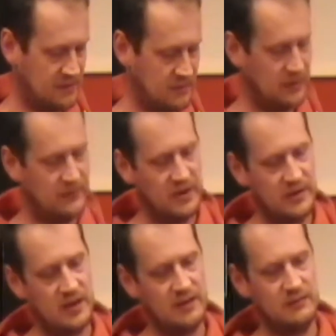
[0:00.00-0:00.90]
One of
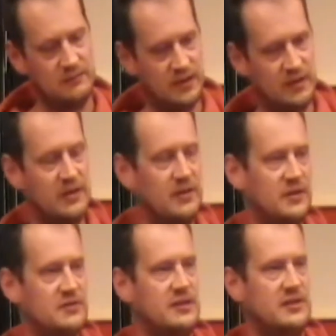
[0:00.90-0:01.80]
the
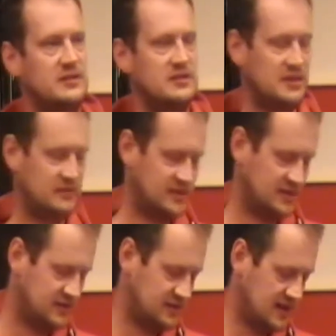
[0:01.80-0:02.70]
other tricks that's used
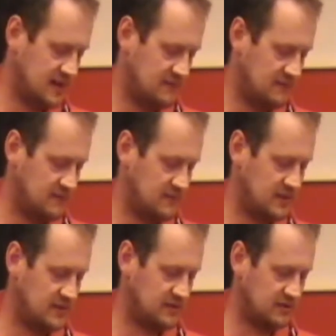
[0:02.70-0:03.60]
is
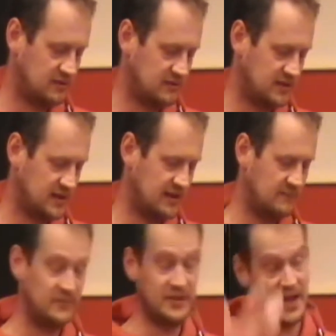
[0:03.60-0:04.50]
called
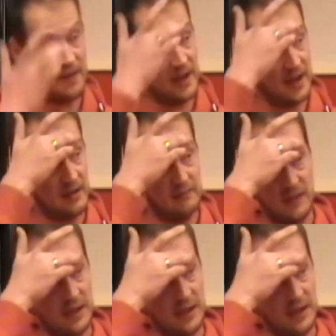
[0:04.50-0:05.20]
DMA. I